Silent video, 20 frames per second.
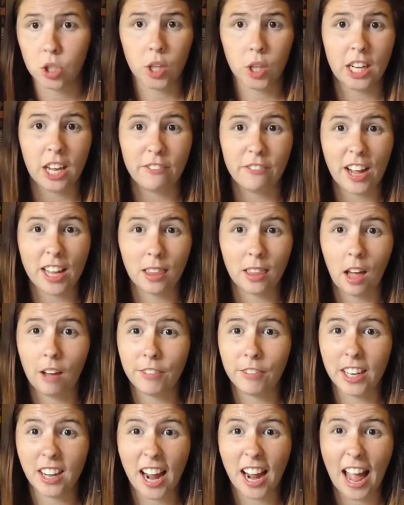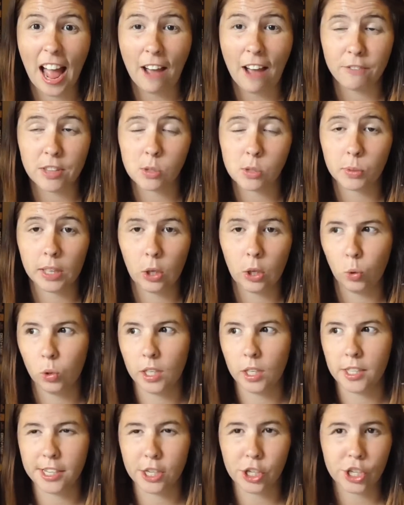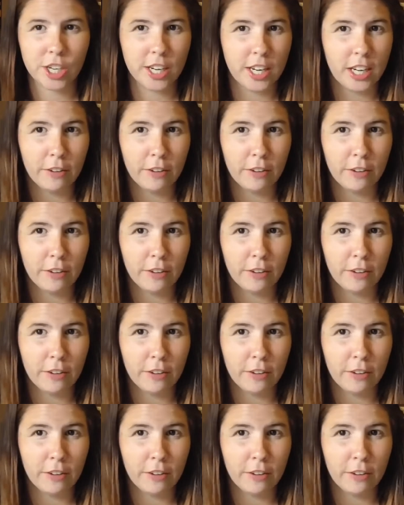so that if I love it, I have this really cool edition,